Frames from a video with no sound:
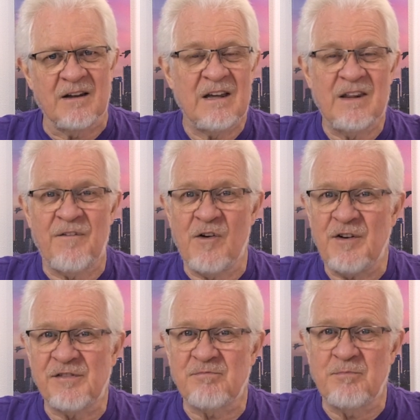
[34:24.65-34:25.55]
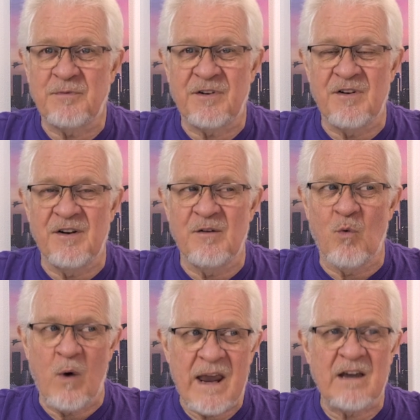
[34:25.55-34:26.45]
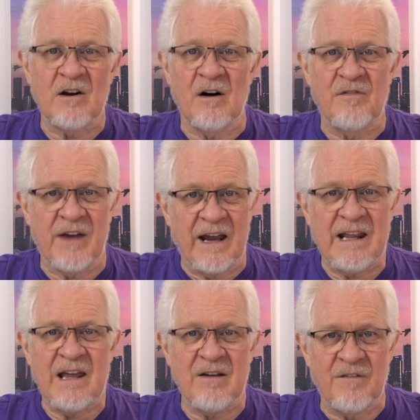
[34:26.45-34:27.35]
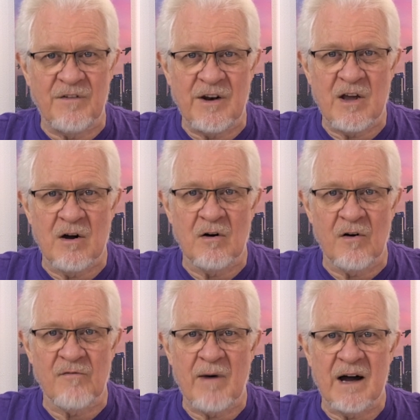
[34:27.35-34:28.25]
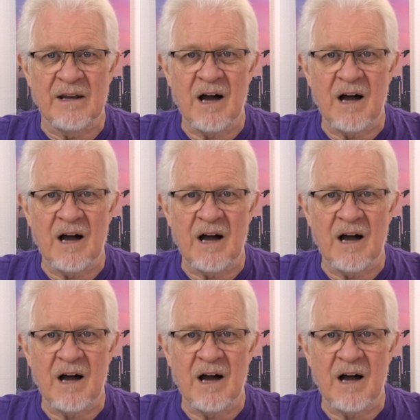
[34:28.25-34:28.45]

In the first week of any video of mine,